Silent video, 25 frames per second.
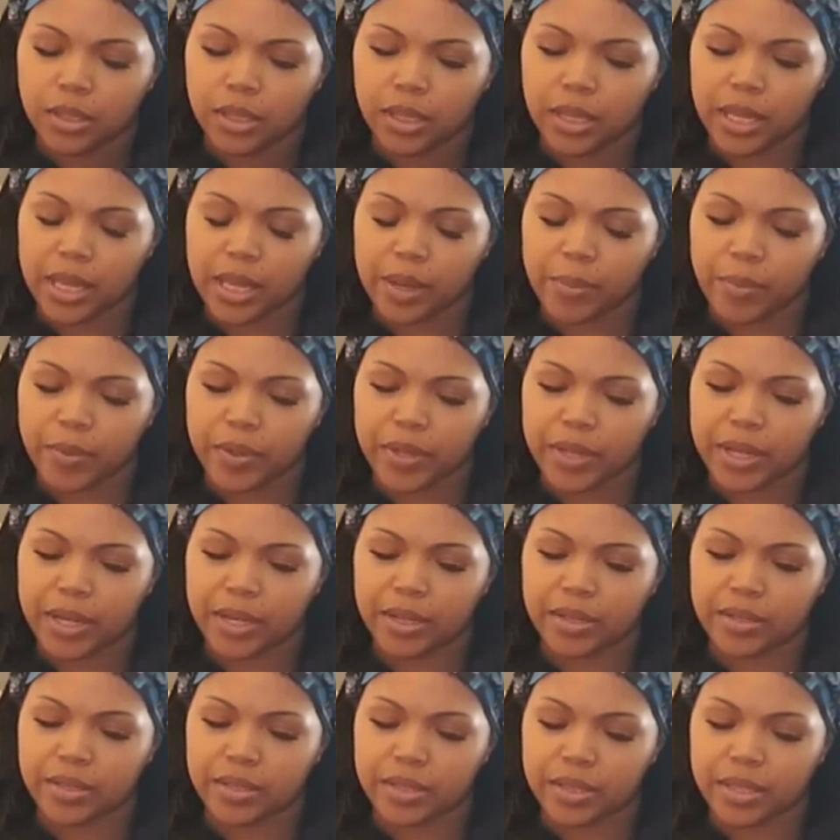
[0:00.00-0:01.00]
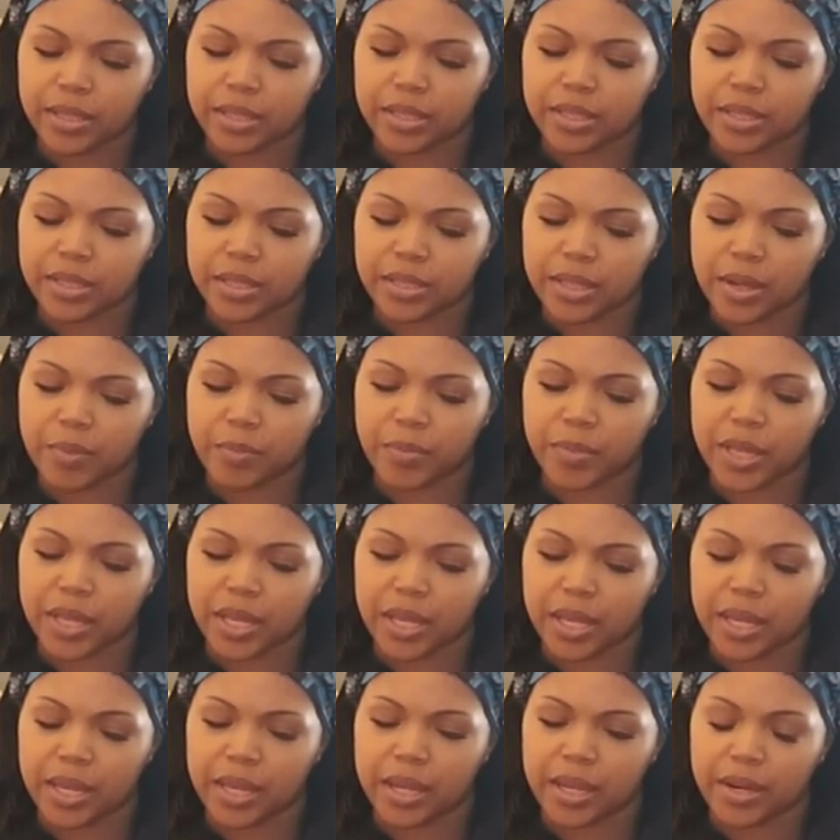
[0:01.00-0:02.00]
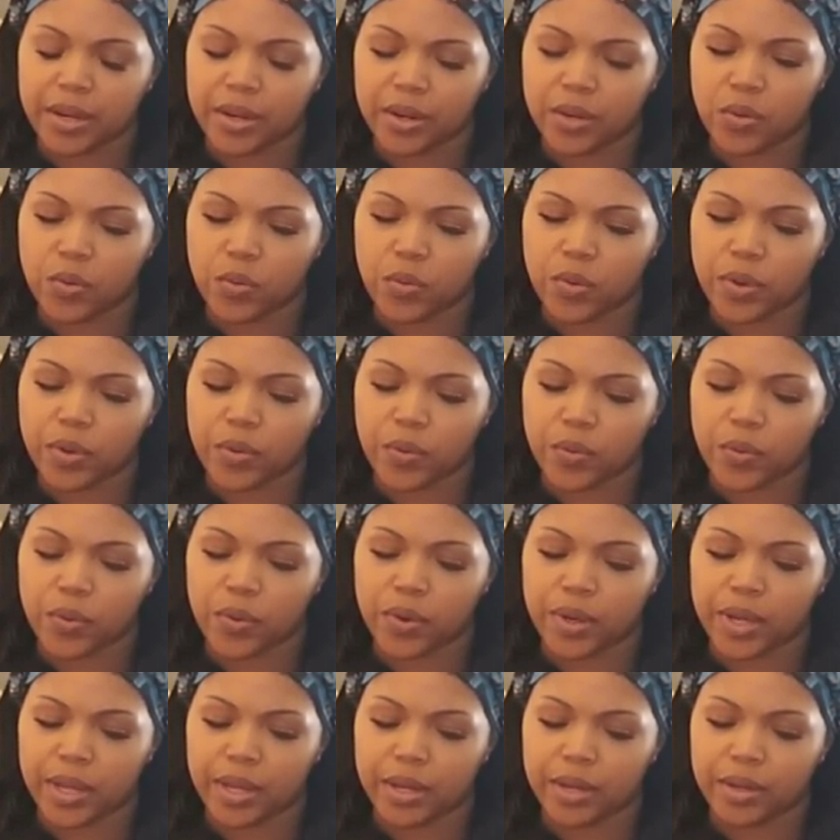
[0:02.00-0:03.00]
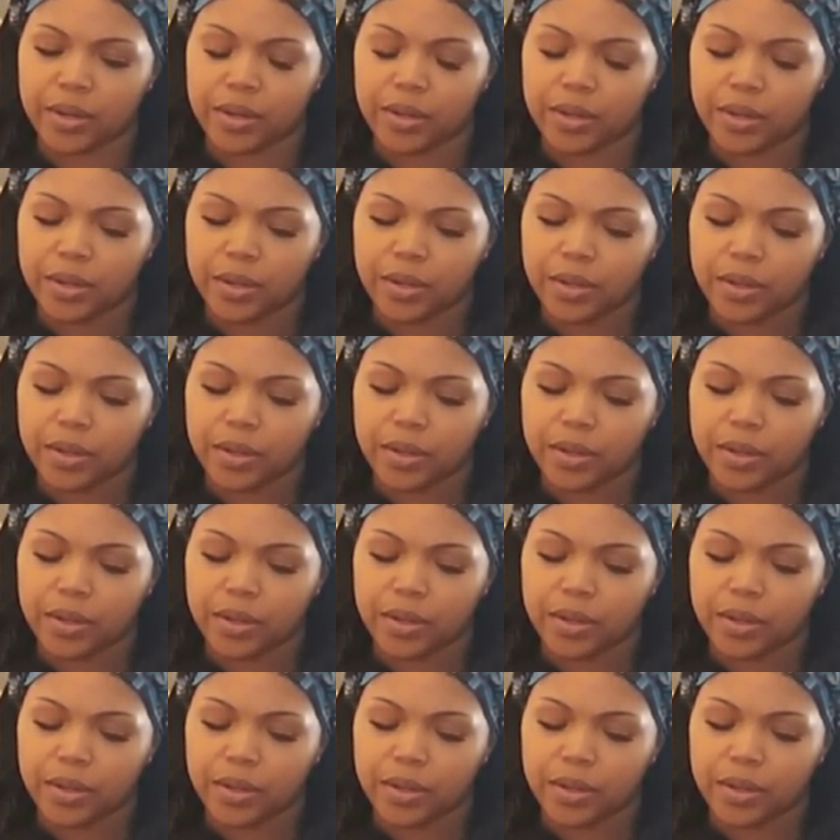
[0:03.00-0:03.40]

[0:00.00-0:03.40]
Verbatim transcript: Yeah, but there's is something here going on